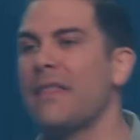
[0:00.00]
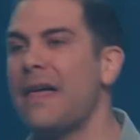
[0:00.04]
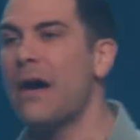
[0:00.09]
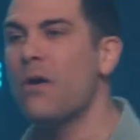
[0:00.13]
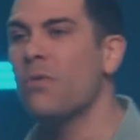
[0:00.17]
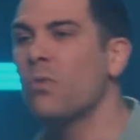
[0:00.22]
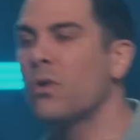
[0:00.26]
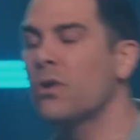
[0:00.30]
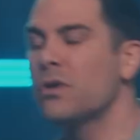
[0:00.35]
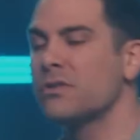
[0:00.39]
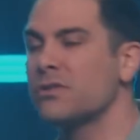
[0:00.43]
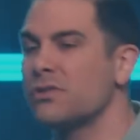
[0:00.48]

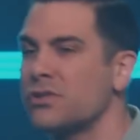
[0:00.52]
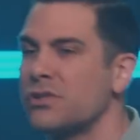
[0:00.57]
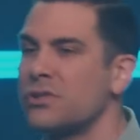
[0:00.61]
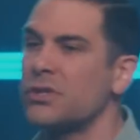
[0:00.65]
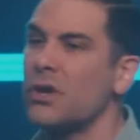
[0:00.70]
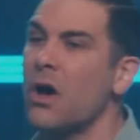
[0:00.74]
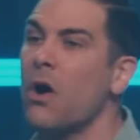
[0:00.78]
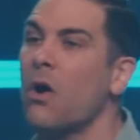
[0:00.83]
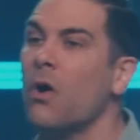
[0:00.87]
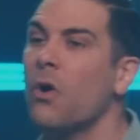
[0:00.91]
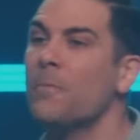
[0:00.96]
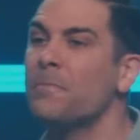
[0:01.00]
that word
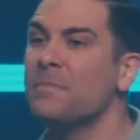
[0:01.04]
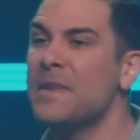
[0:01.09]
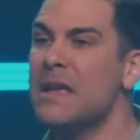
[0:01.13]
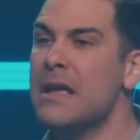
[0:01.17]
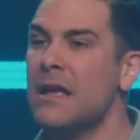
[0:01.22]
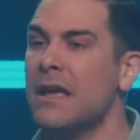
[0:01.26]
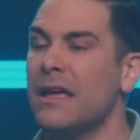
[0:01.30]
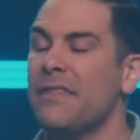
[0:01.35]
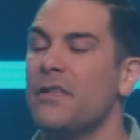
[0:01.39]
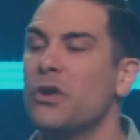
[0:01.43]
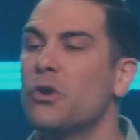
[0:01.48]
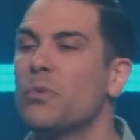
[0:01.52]
so
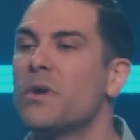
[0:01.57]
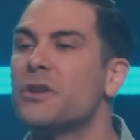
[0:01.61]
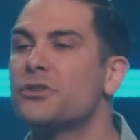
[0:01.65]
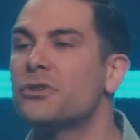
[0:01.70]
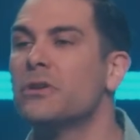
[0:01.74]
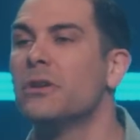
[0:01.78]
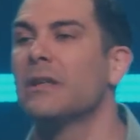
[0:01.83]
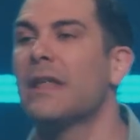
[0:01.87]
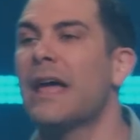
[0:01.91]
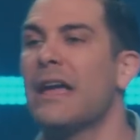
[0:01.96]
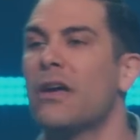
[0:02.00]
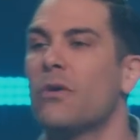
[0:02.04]
in the
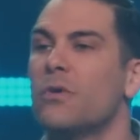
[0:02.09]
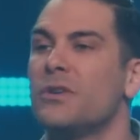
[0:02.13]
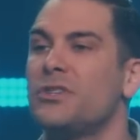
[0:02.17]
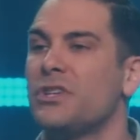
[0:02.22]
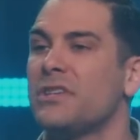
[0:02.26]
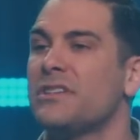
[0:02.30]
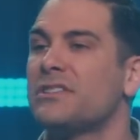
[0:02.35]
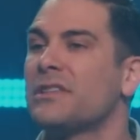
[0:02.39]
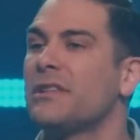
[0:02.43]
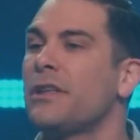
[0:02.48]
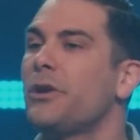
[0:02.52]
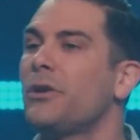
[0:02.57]
original language
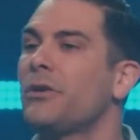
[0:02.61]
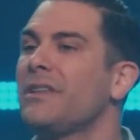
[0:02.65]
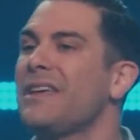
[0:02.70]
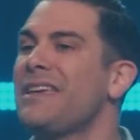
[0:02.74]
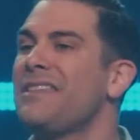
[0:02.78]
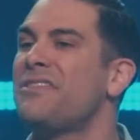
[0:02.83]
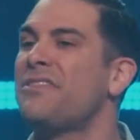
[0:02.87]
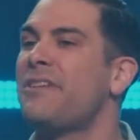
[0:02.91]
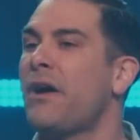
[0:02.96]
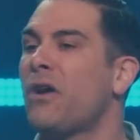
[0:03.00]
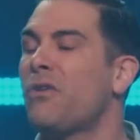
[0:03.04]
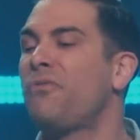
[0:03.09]
is literally
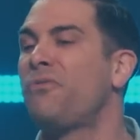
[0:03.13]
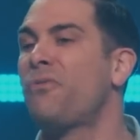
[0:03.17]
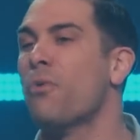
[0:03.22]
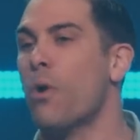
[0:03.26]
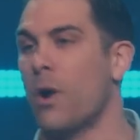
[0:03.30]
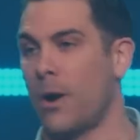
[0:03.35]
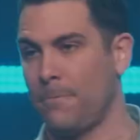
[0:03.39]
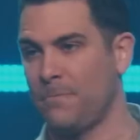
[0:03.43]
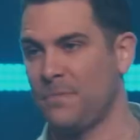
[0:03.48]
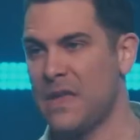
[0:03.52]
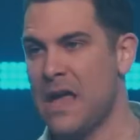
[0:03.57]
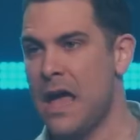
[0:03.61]

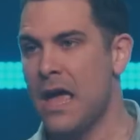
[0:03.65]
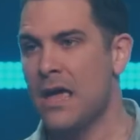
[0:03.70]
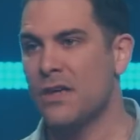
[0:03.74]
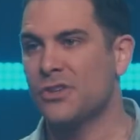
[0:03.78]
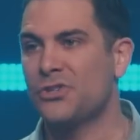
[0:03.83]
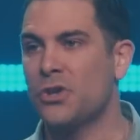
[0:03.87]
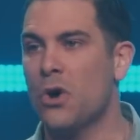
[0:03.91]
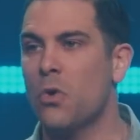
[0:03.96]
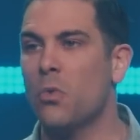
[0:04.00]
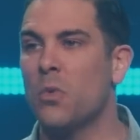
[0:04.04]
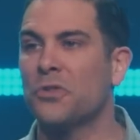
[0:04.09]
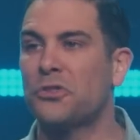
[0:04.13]
therefore.
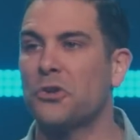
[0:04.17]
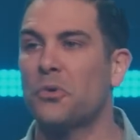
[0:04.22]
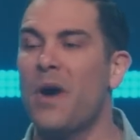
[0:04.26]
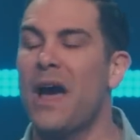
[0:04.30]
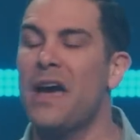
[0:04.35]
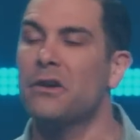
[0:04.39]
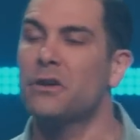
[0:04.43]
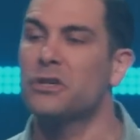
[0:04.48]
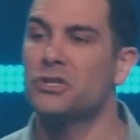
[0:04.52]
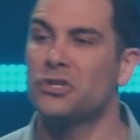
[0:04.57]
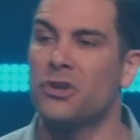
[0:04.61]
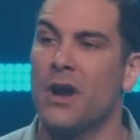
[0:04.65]
So what the
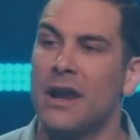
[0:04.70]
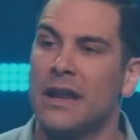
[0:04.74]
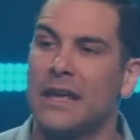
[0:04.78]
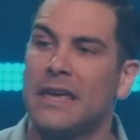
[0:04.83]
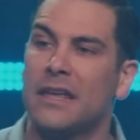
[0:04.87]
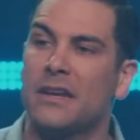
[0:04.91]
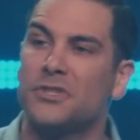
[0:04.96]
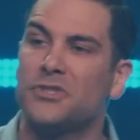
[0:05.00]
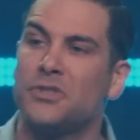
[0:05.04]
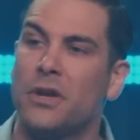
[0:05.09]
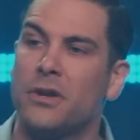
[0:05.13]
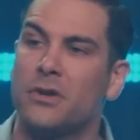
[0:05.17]
writer is trying to
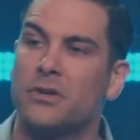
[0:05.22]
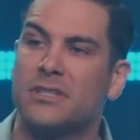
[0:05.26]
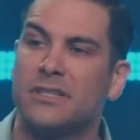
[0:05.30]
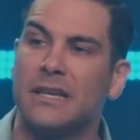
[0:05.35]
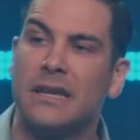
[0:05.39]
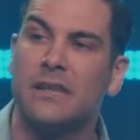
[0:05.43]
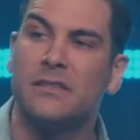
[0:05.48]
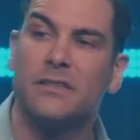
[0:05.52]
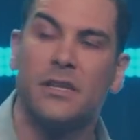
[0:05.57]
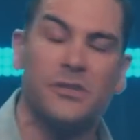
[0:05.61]
get us to understand is